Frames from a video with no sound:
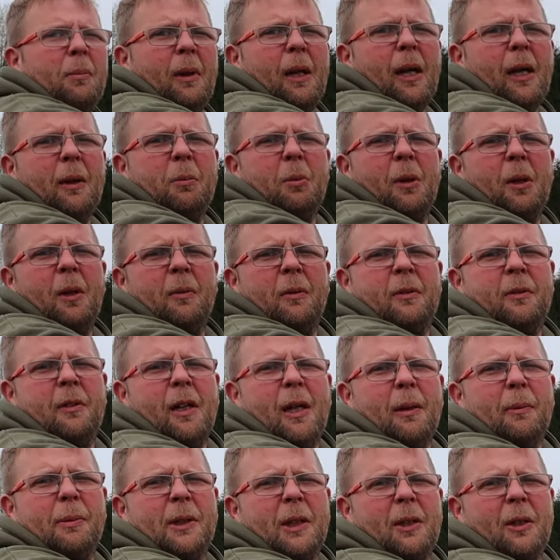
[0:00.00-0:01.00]
Bloodworm
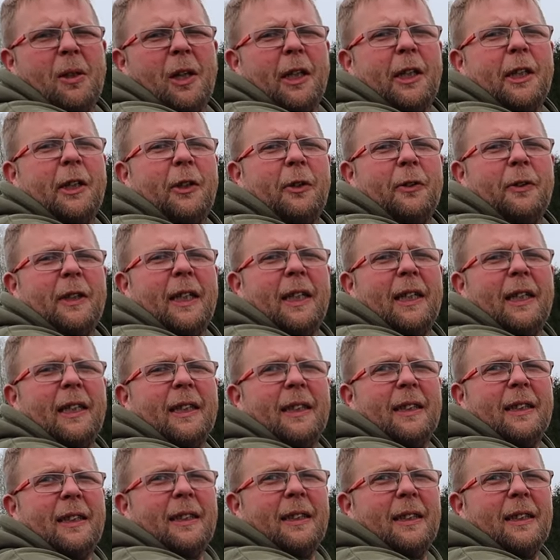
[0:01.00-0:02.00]
grubs,
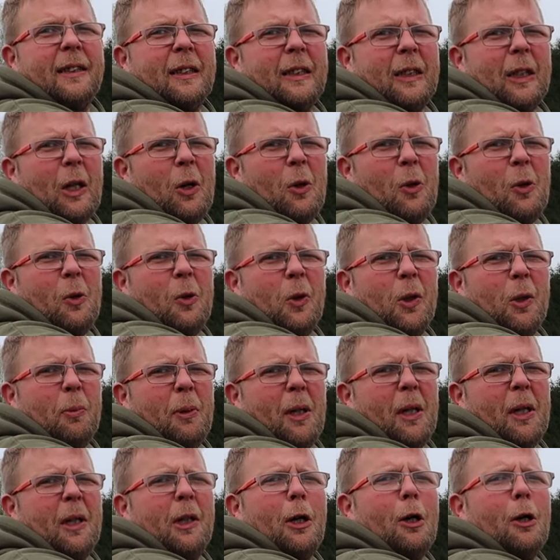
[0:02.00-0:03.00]
days. It's all about the